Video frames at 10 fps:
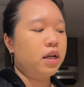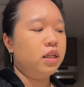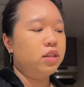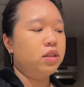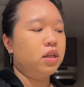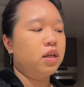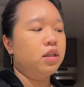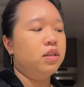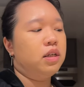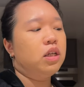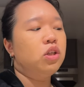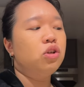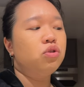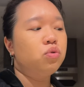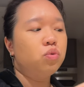It's to
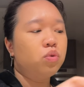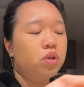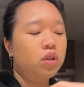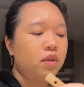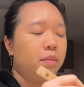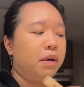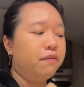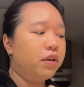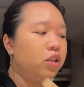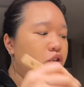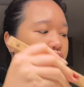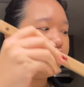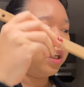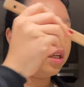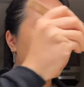continue my fitness
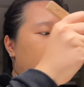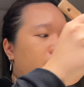journey.